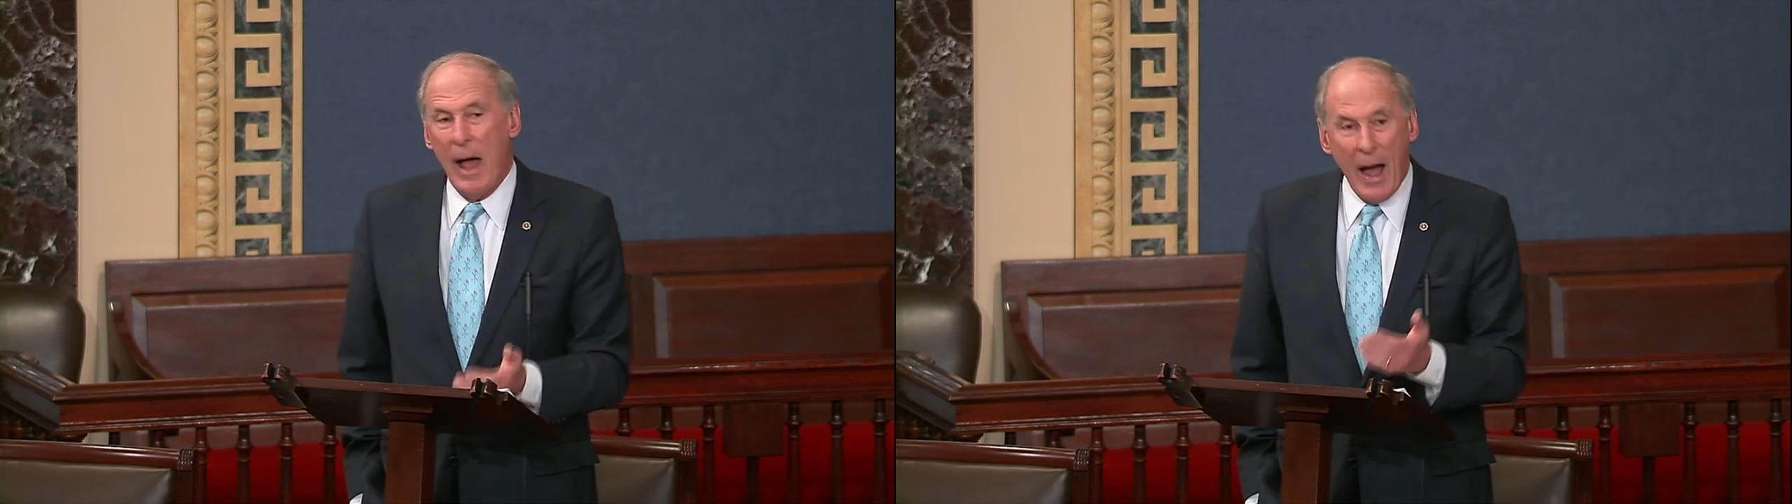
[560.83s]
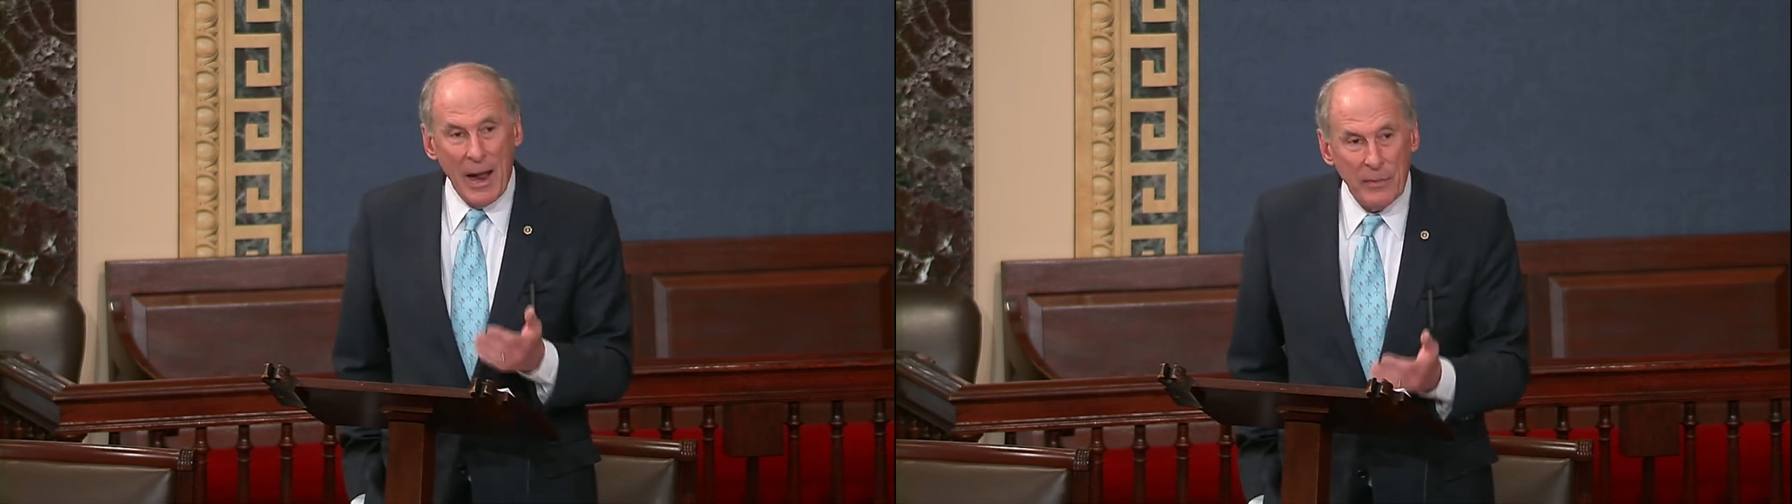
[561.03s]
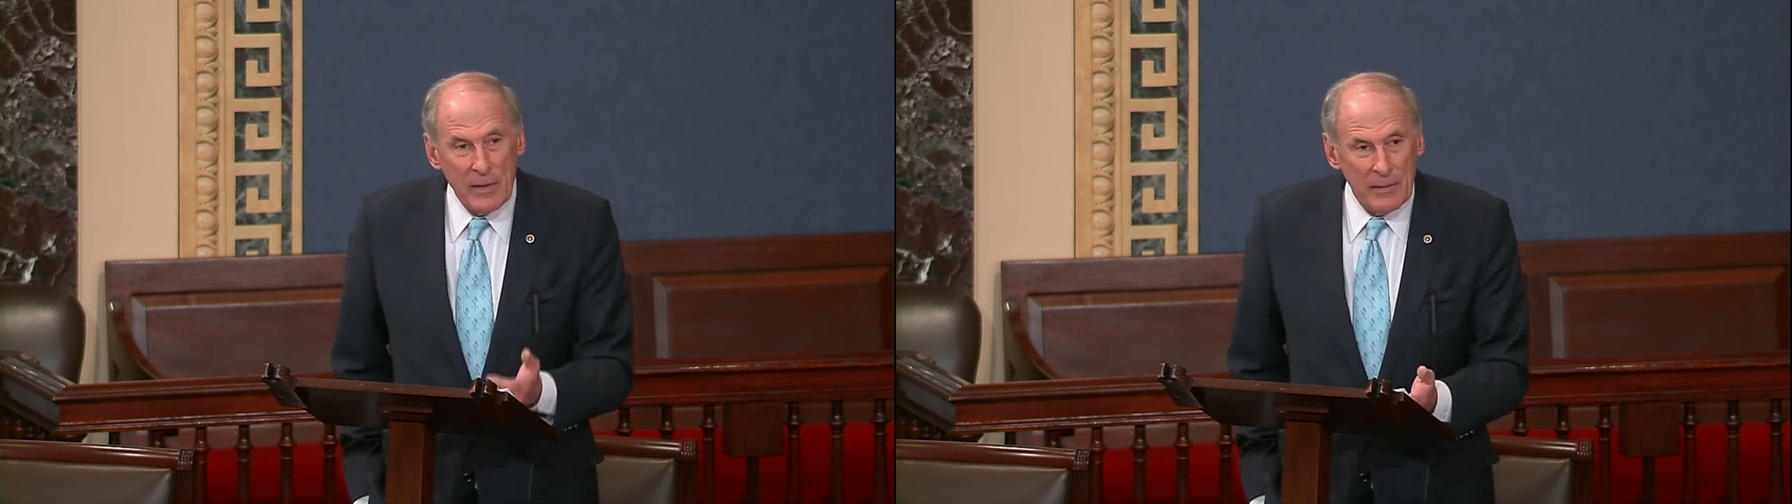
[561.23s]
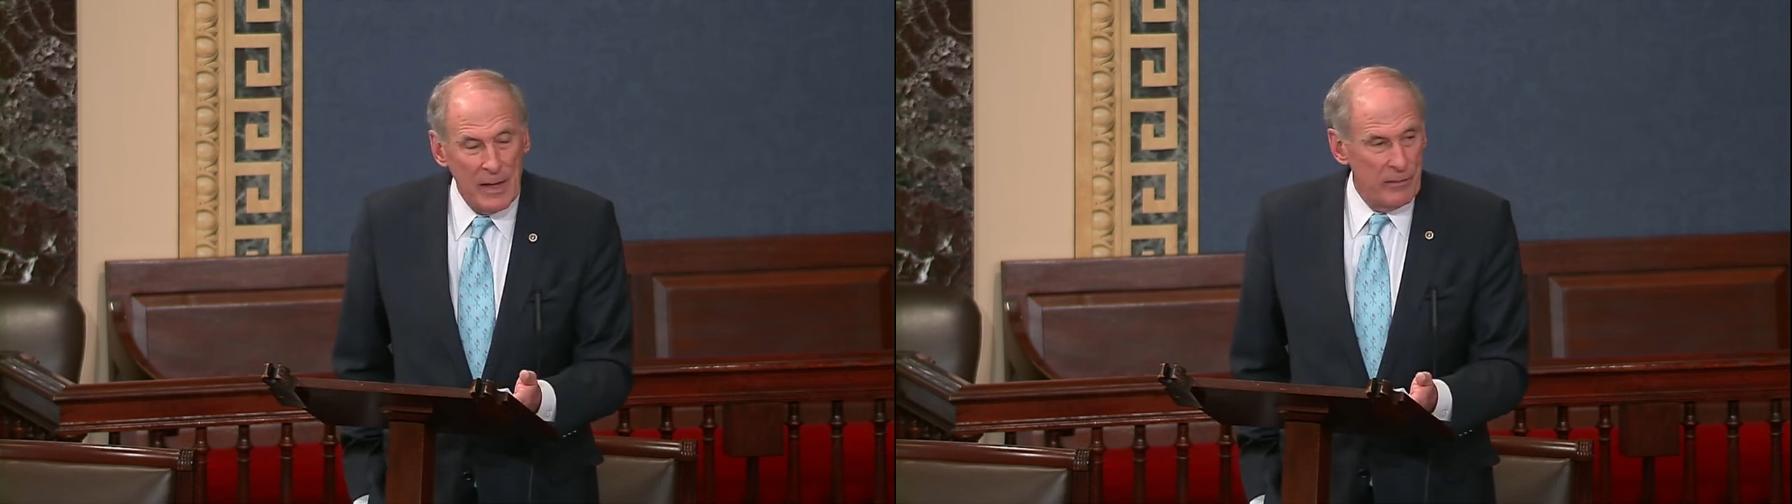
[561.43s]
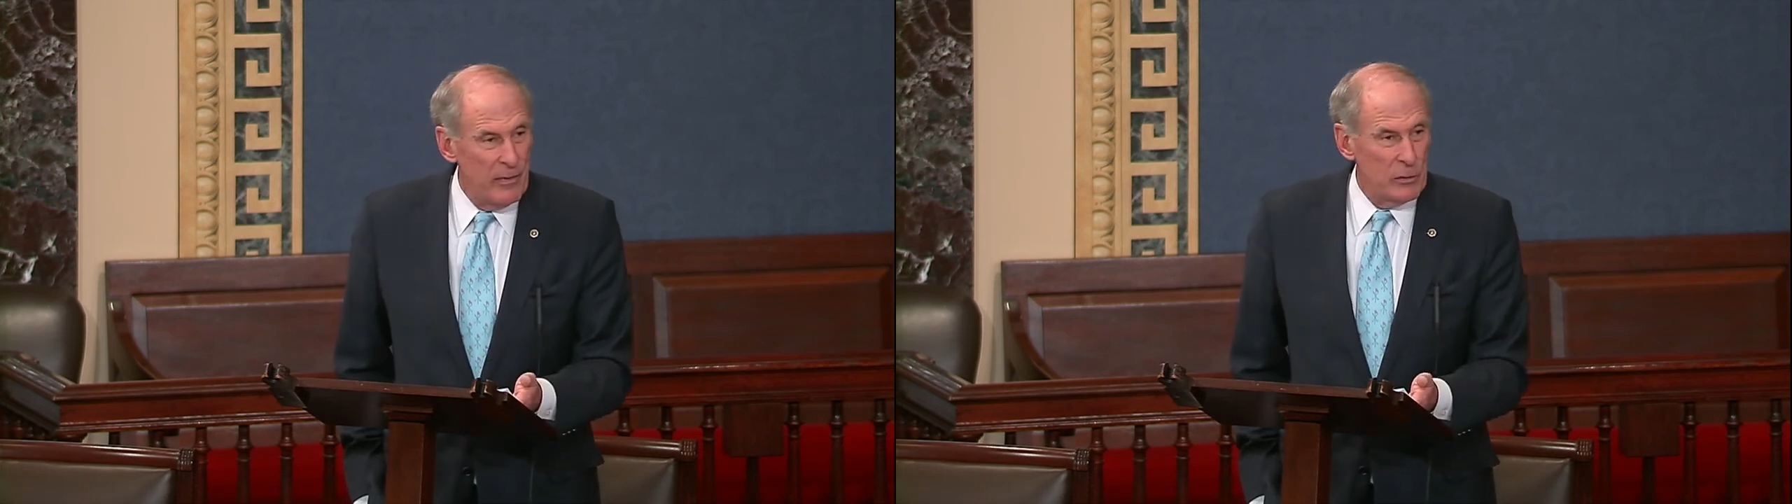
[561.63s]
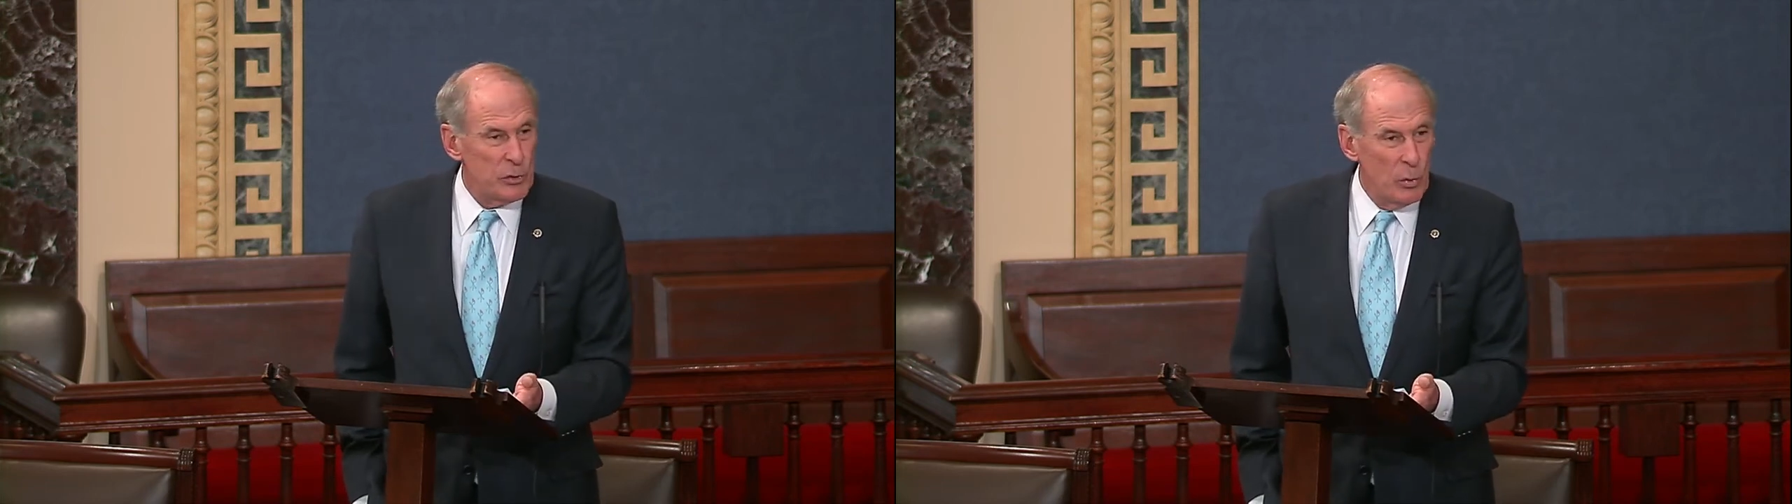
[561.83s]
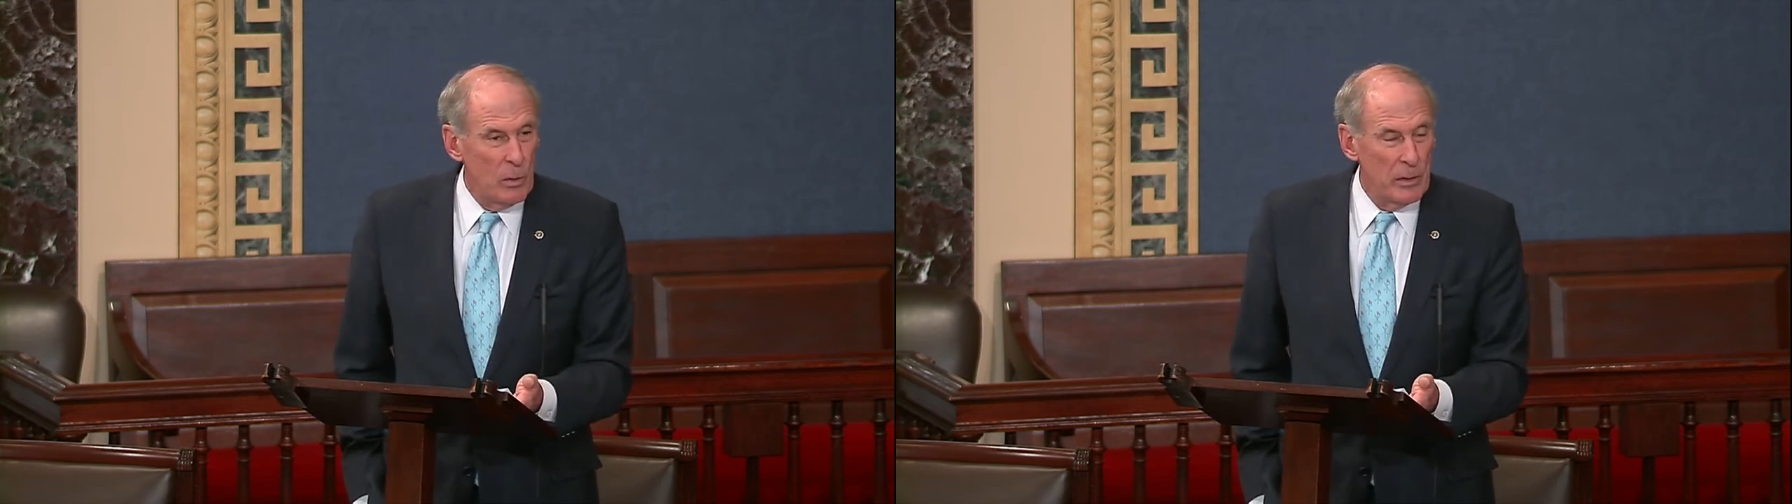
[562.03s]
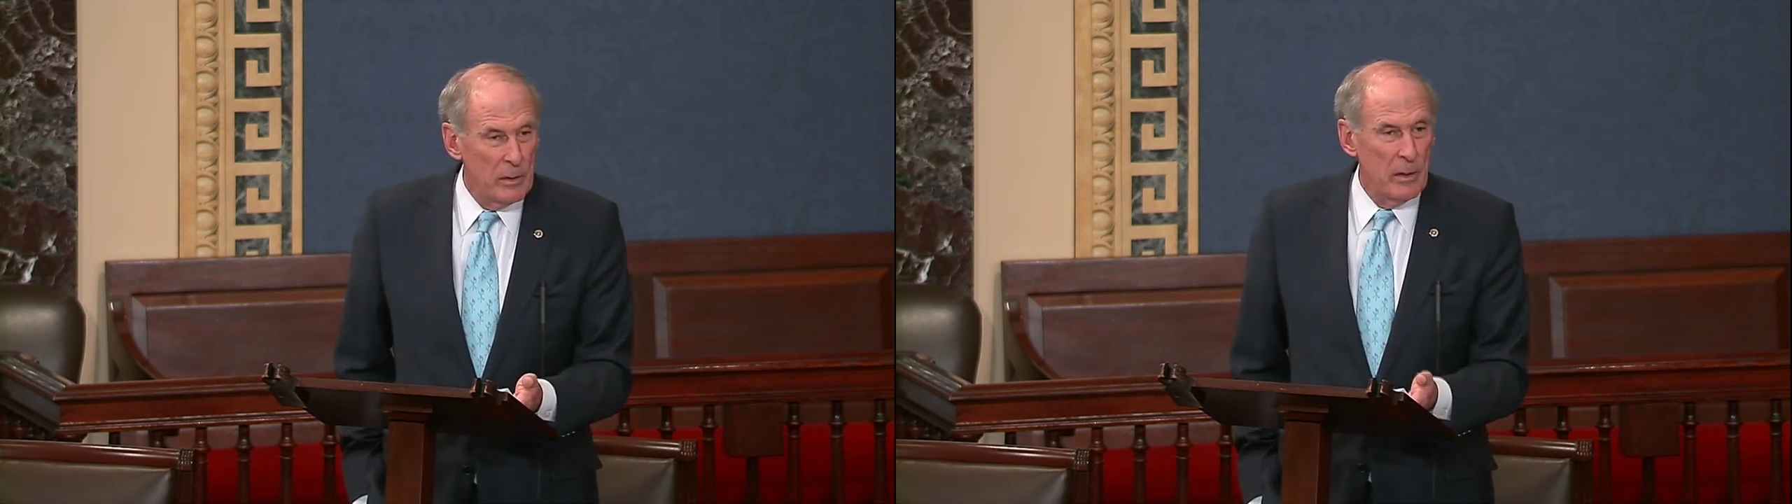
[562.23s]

I think that fell short